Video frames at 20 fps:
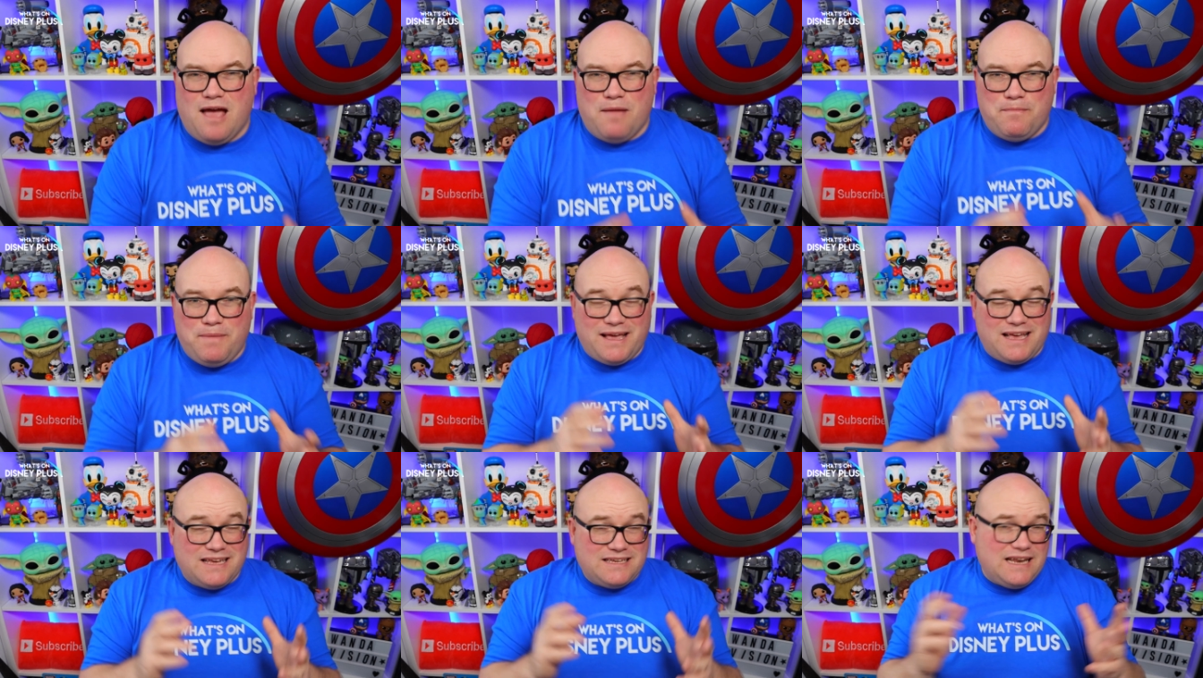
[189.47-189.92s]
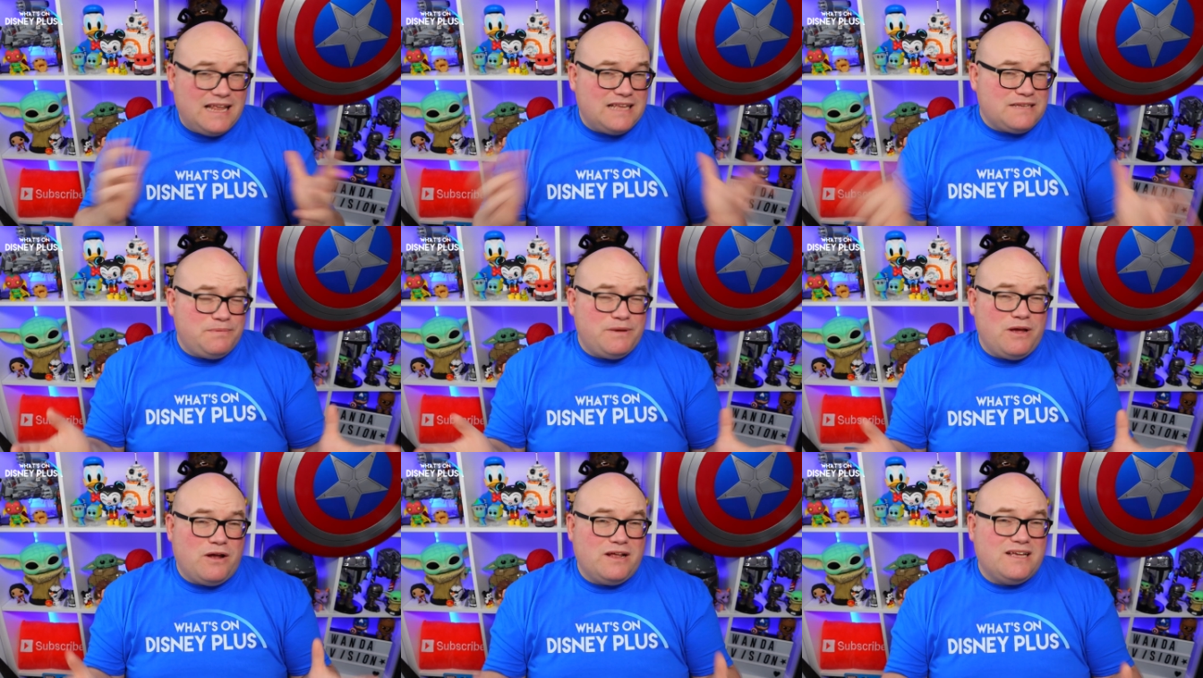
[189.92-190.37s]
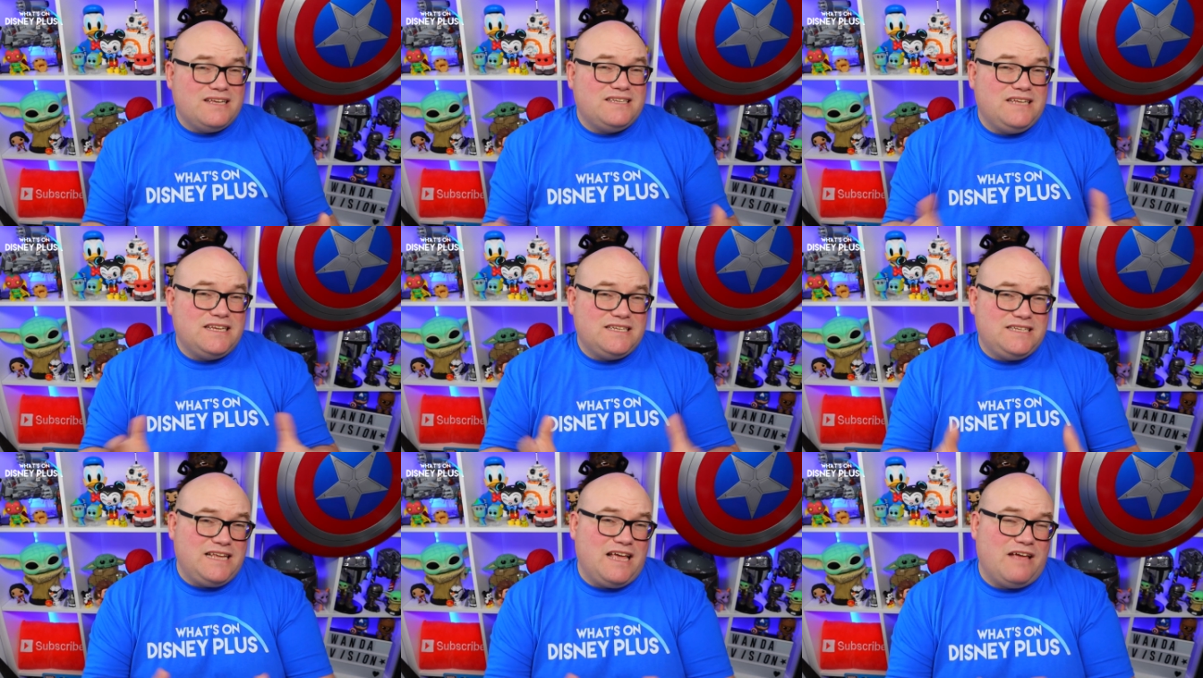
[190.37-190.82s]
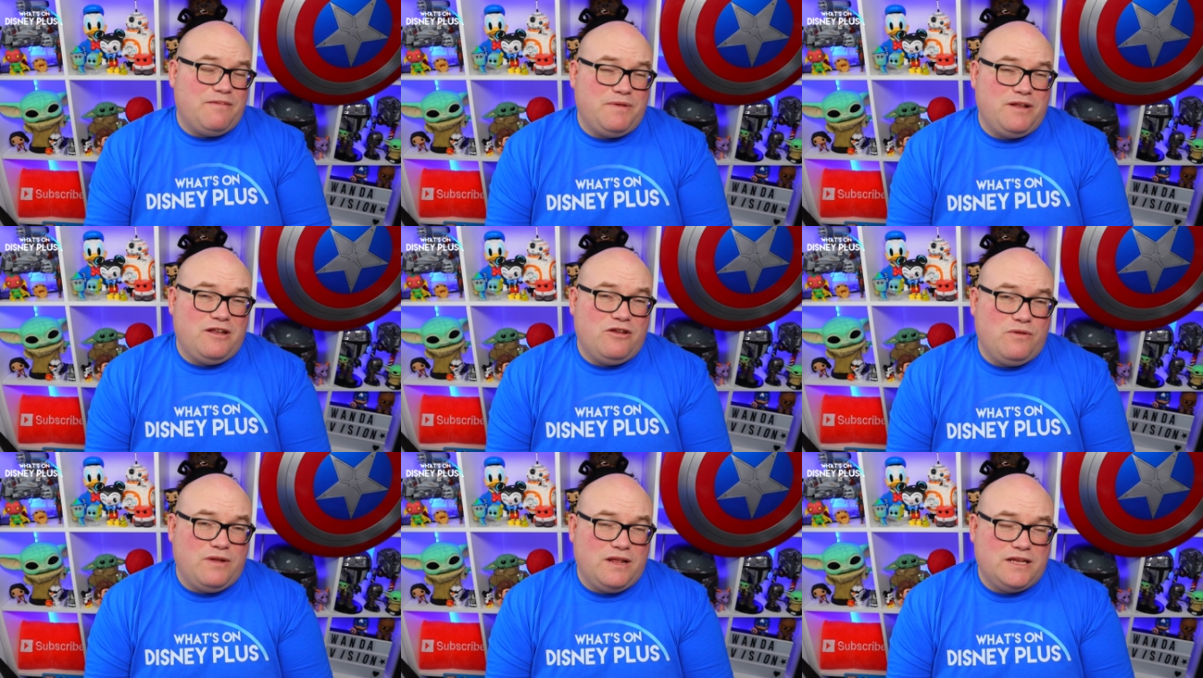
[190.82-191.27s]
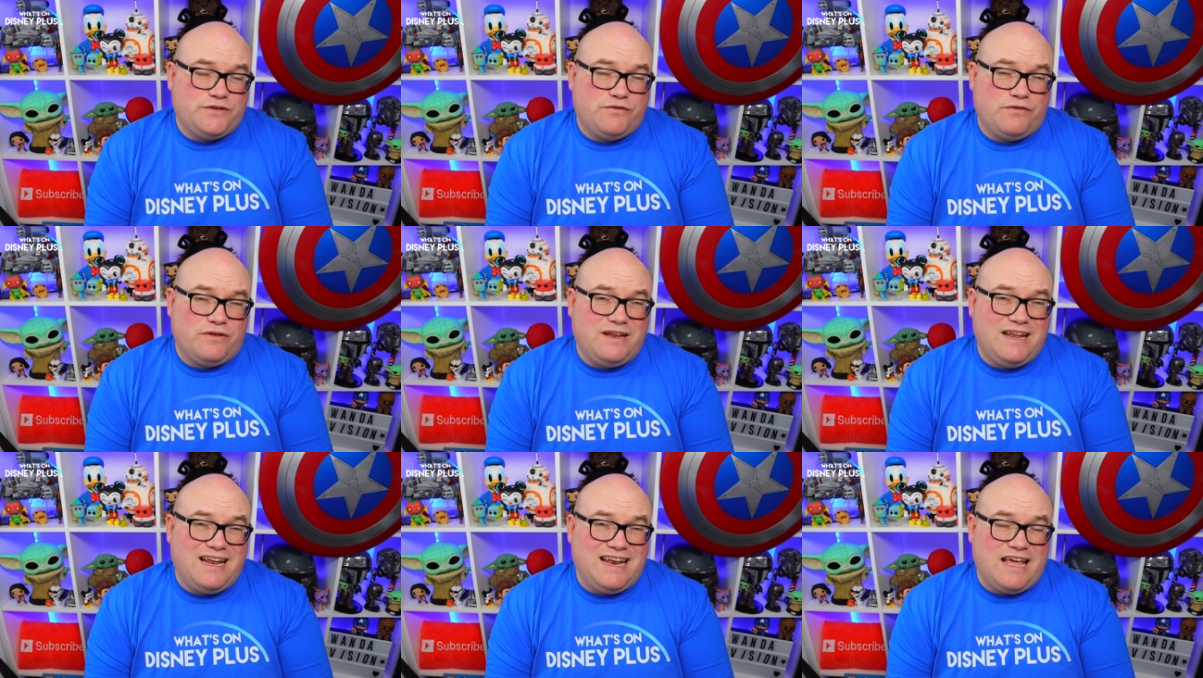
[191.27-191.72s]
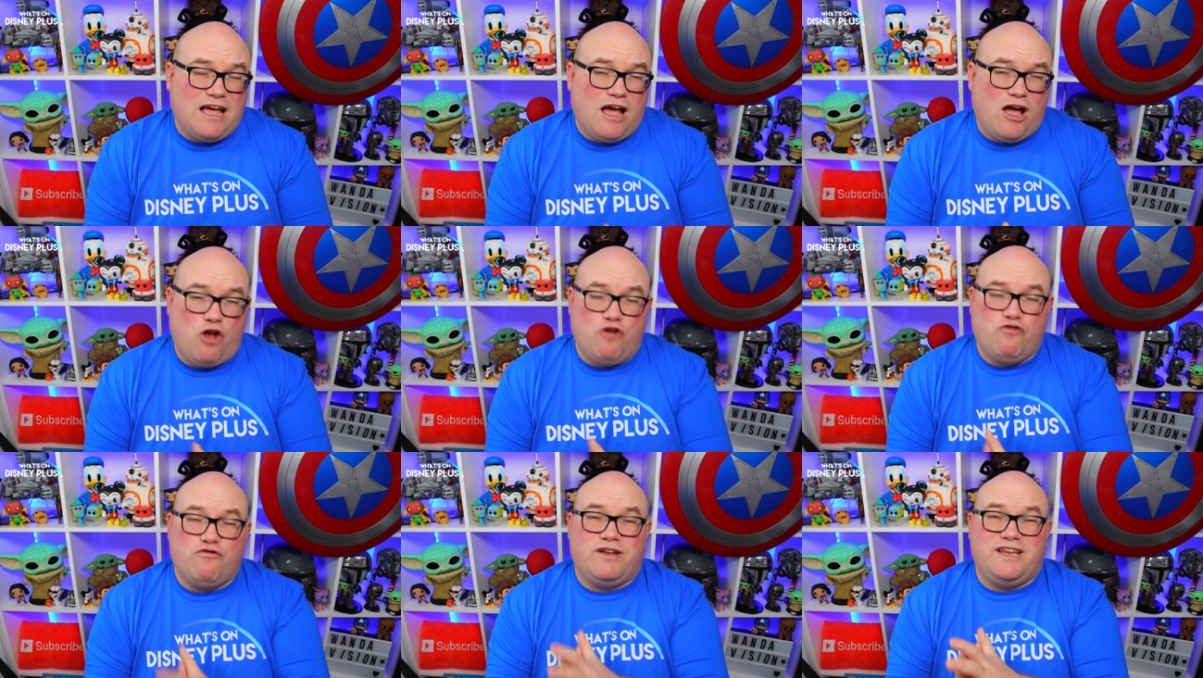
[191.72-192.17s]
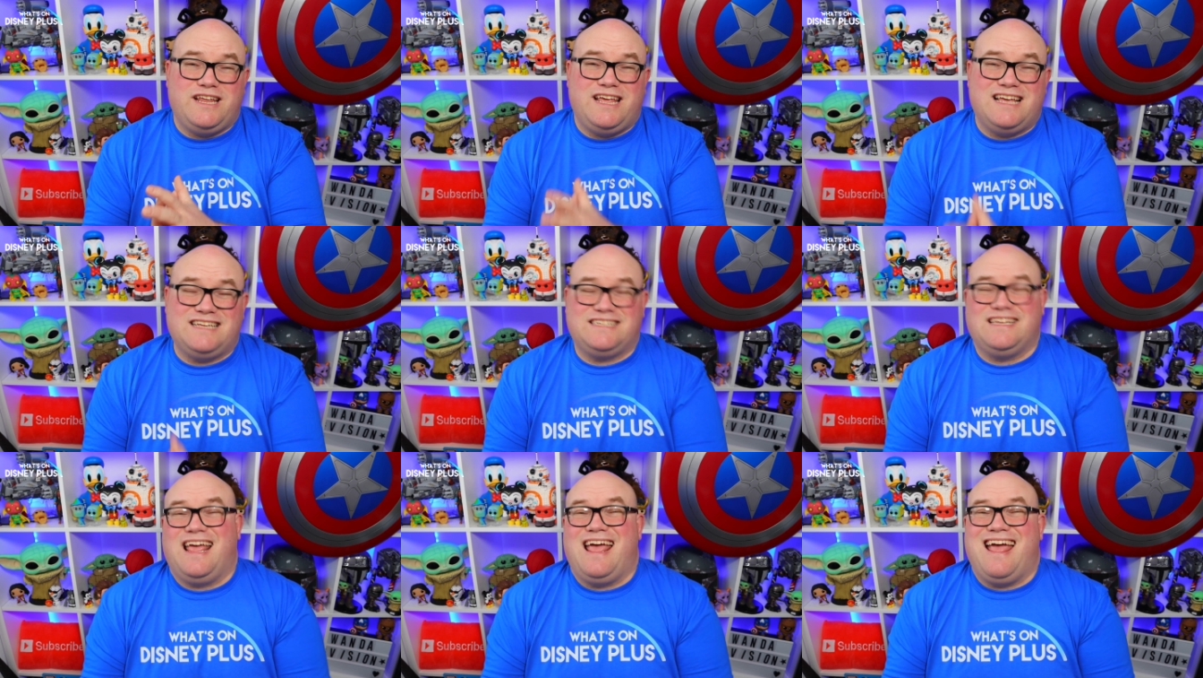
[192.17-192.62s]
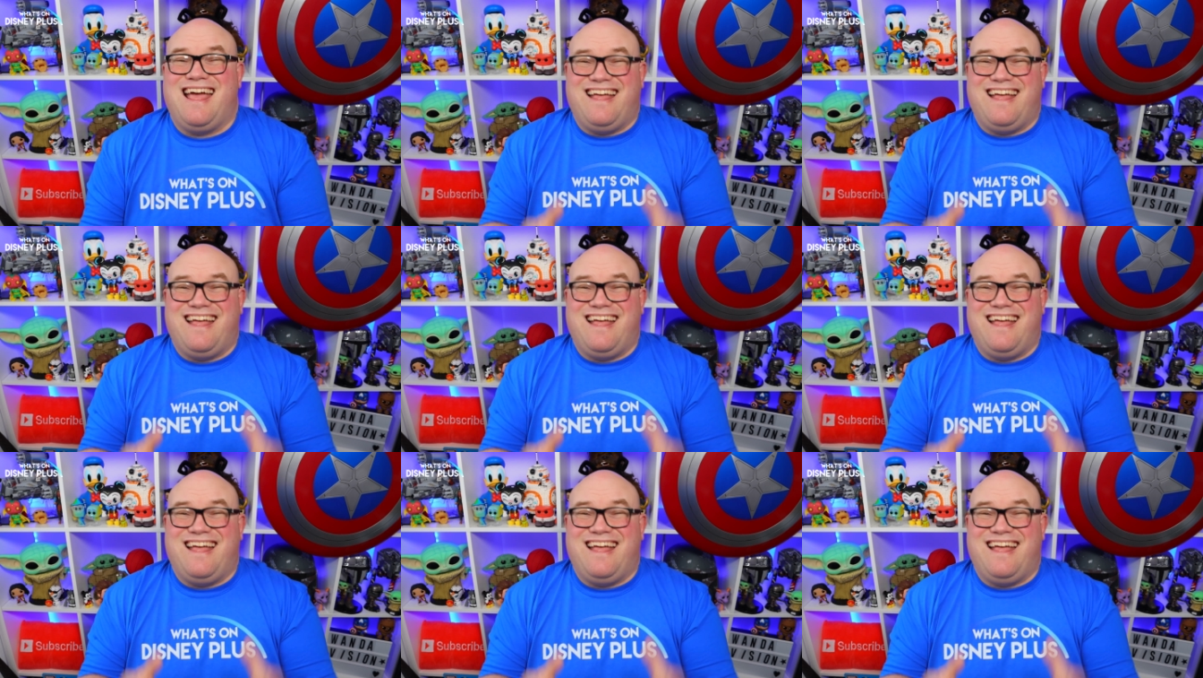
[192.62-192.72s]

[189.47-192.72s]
Because let's be honest, Disney have been doing this for nearly 100 years.